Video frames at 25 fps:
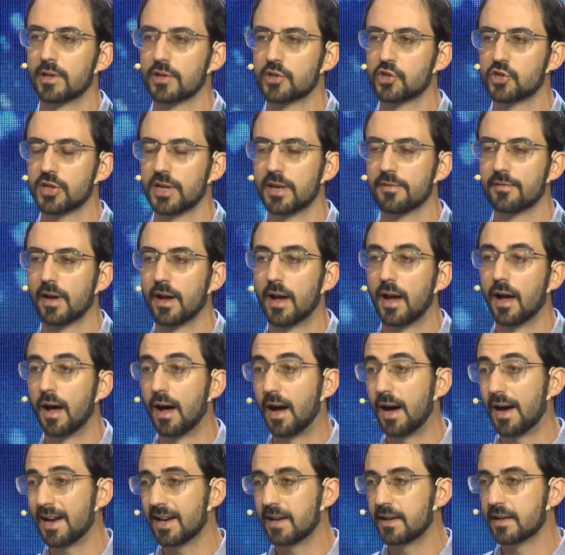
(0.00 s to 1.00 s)
achieve
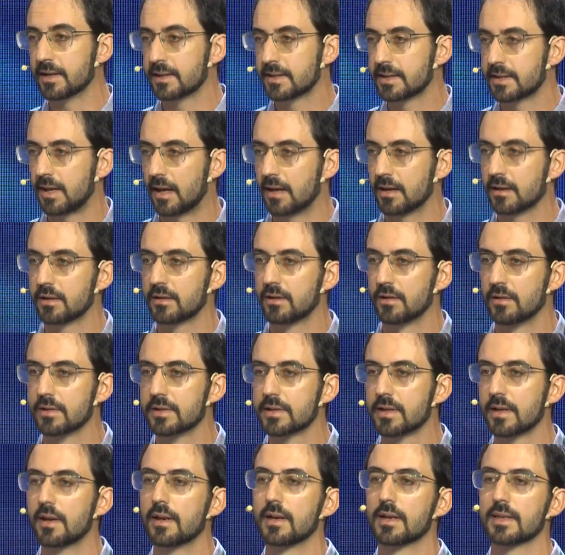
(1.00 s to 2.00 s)
highly
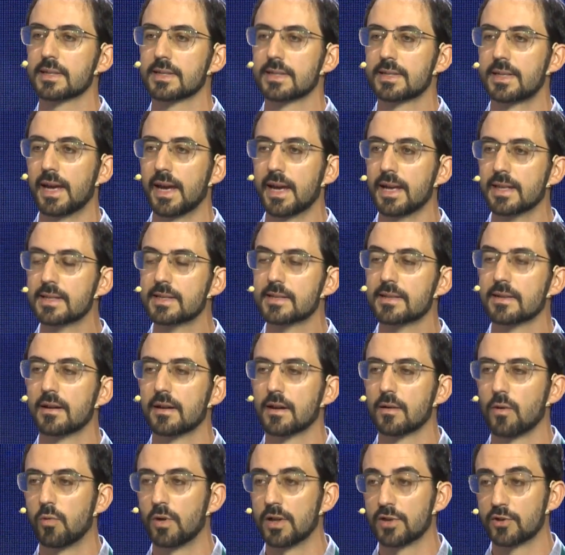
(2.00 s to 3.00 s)
entangled states,
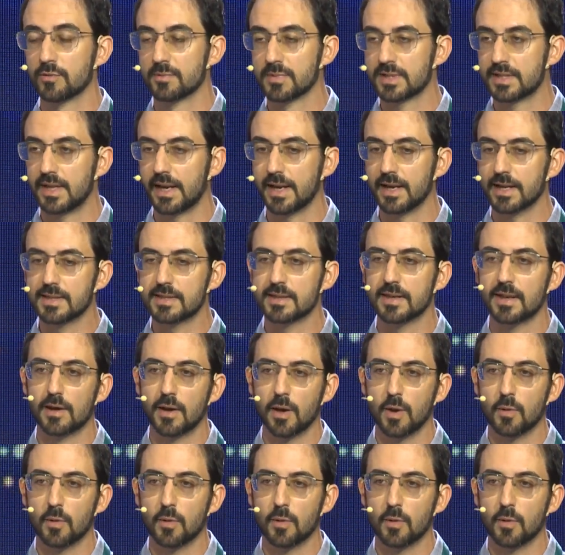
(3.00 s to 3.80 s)
quantum states,